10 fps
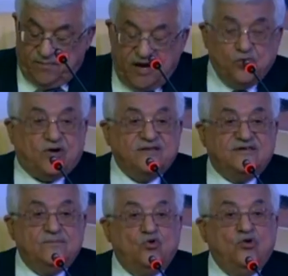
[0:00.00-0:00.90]
I would
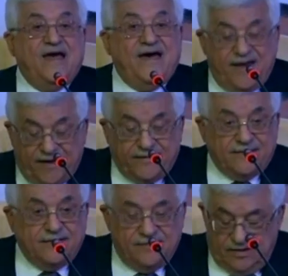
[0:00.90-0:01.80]
like to thank the
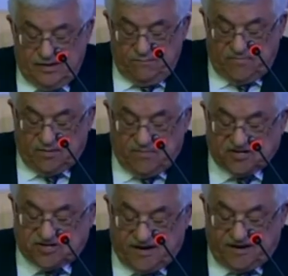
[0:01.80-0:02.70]
Islamic Bank
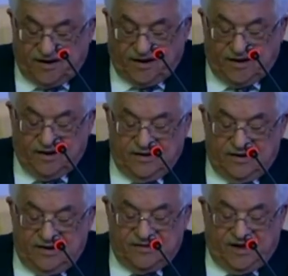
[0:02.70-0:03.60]
for the
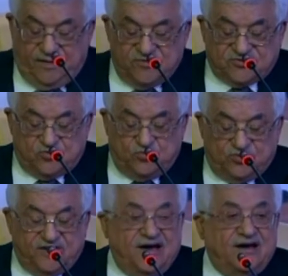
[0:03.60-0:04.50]
projects it's
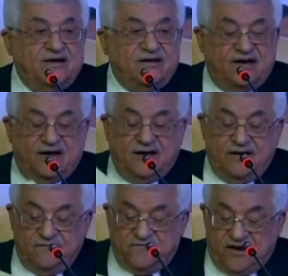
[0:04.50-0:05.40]
offering now to
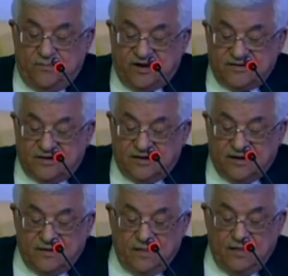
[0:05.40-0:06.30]
support our
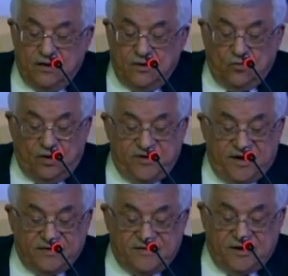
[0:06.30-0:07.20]
people in the city.